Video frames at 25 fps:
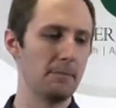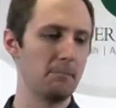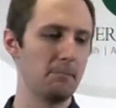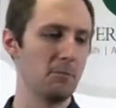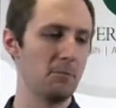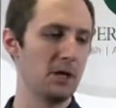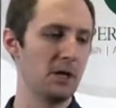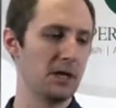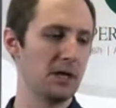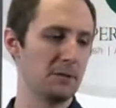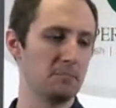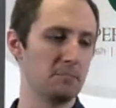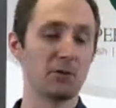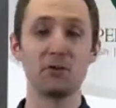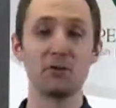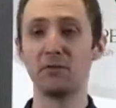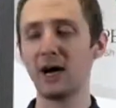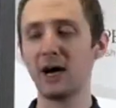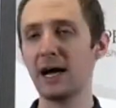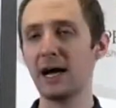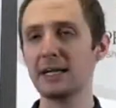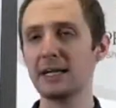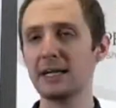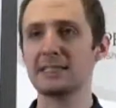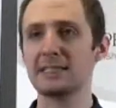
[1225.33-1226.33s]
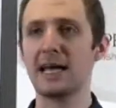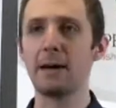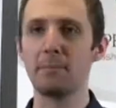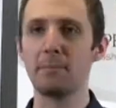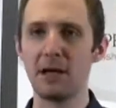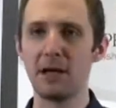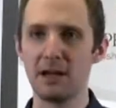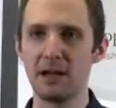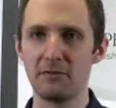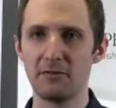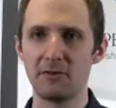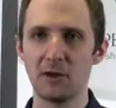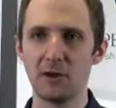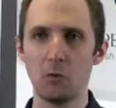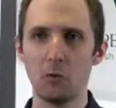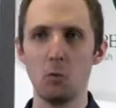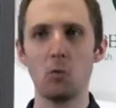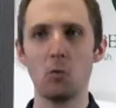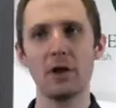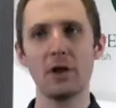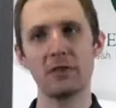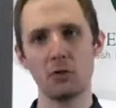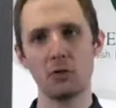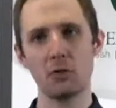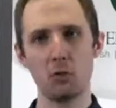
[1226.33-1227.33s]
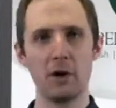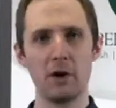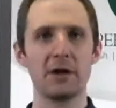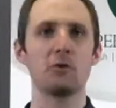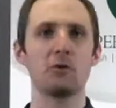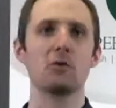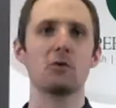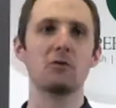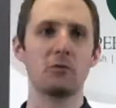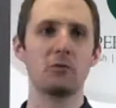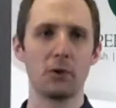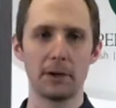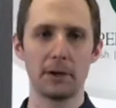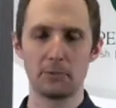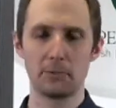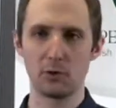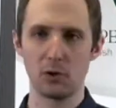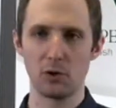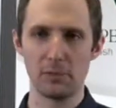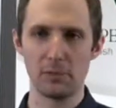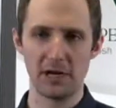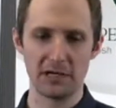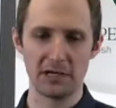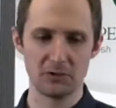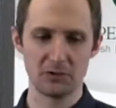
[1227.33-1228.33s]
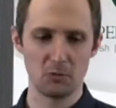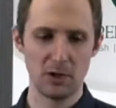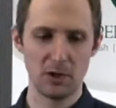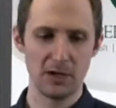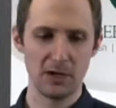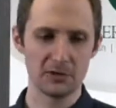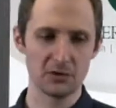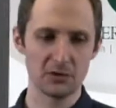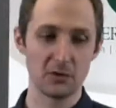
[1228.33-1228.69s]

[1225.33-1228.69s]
It provides that benefit with a way to avoid probate as well.